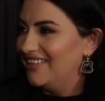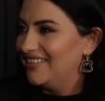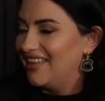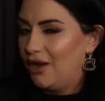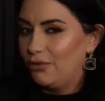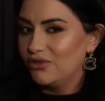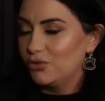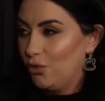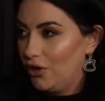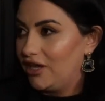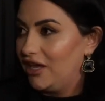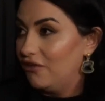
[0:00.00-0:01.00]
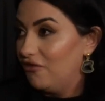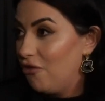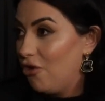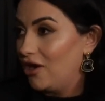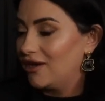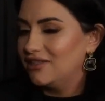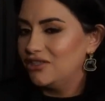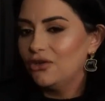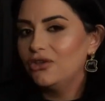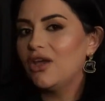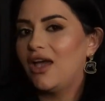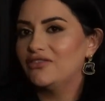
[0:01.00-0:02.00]
that I was working for. Because,
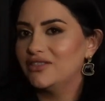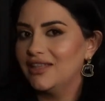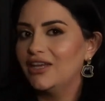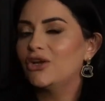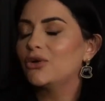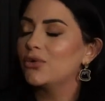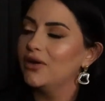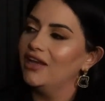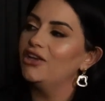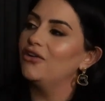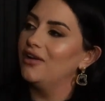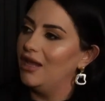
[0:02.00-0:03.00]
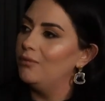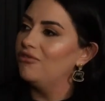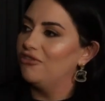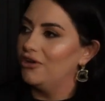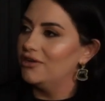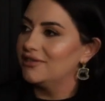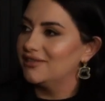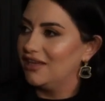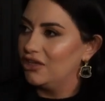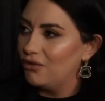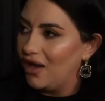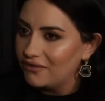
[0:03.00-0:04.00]
you have to like create your name first.
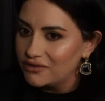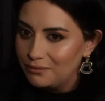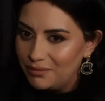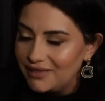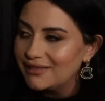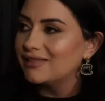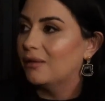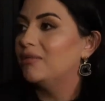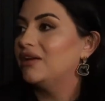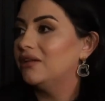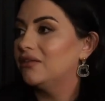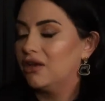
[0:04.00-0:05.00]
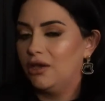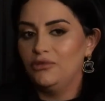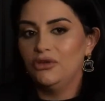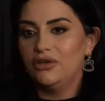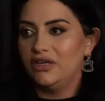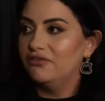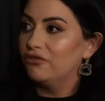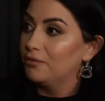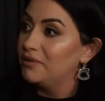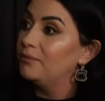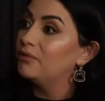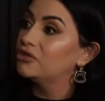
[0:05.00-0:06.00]
Like, you have to be somebody in the community for
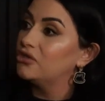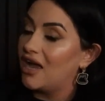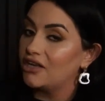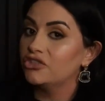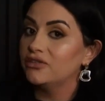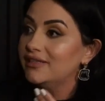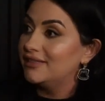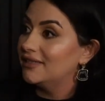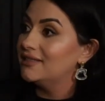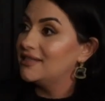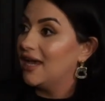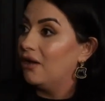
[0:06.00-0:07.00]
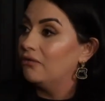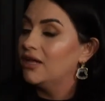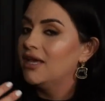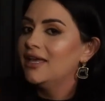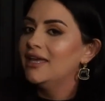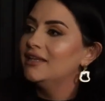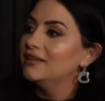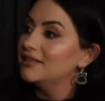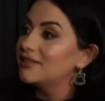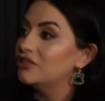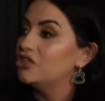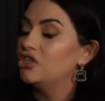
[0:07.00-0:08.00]
people to actually sit down,
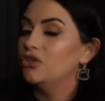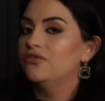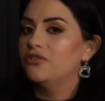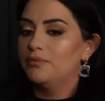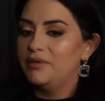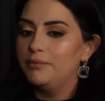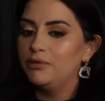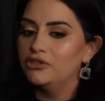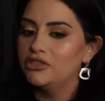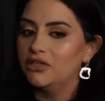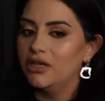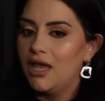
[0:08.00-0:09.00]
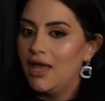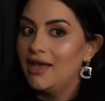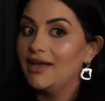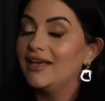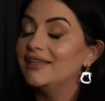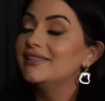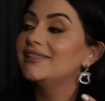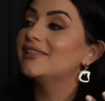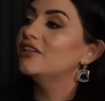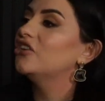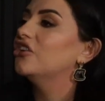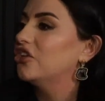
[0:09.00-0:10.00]
listen to you, for people to
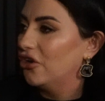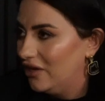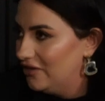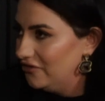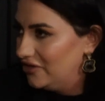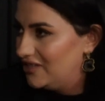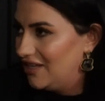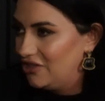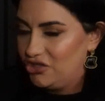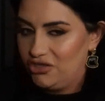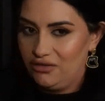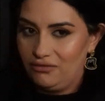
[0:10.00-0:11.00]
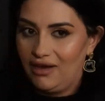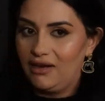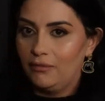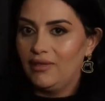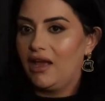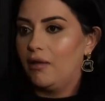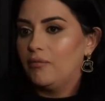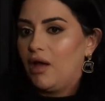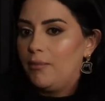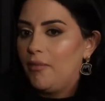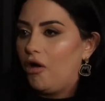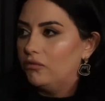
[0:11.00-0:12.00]
consider your invitation, right? And
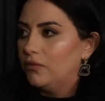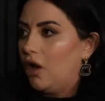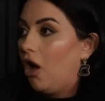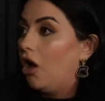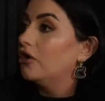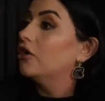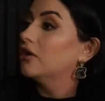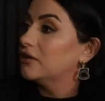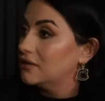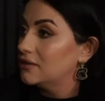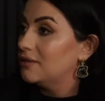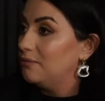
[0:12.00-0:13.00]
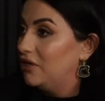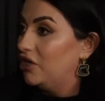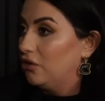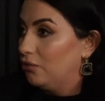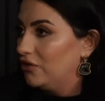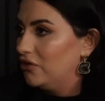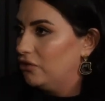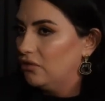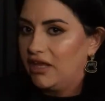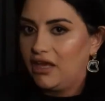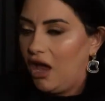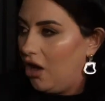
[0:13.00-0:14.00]
I'm honored to be here with you.
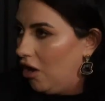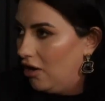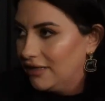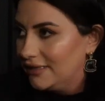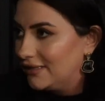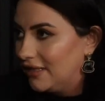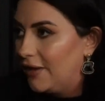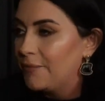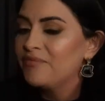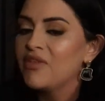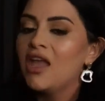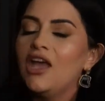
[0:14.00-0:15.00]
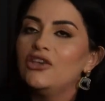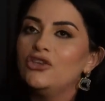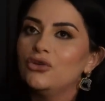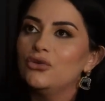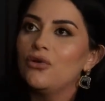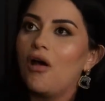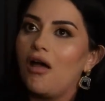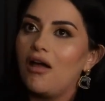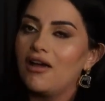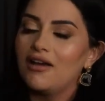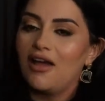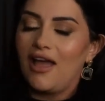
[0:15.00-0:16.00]
Like, honestly, you
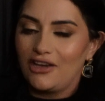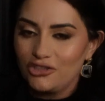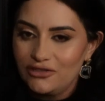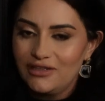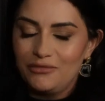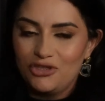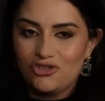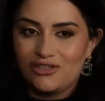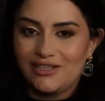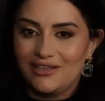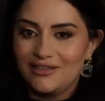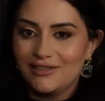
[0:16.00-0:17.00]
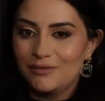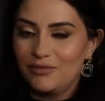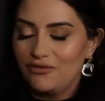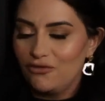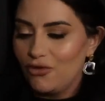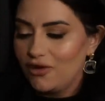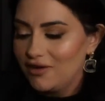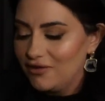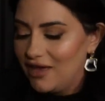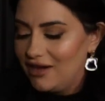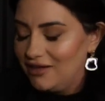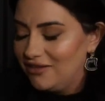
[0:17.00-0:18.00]
are actually, let me just say this before
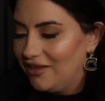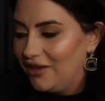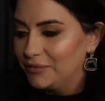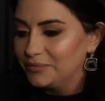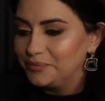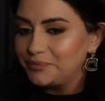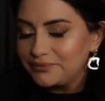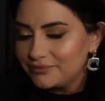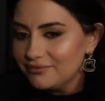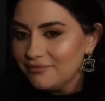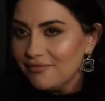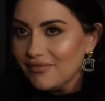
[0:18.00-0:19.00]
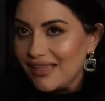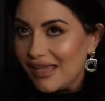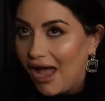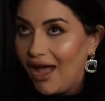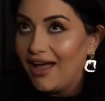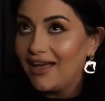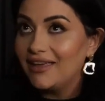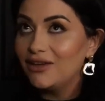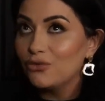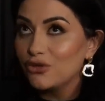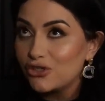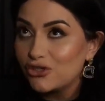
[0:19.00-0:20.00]
anything.
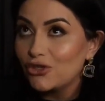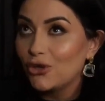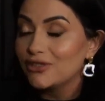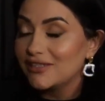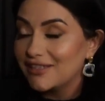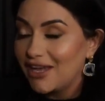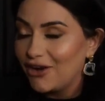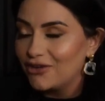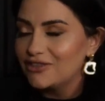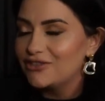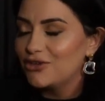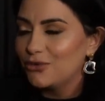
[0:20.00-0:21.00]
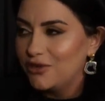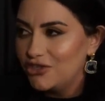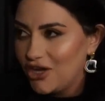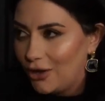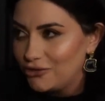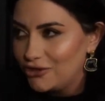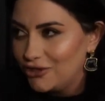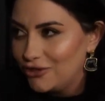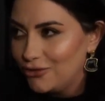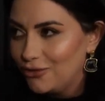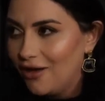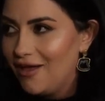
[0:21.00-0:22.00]
I was so scared to reach out to
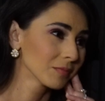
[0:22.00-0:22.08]
you.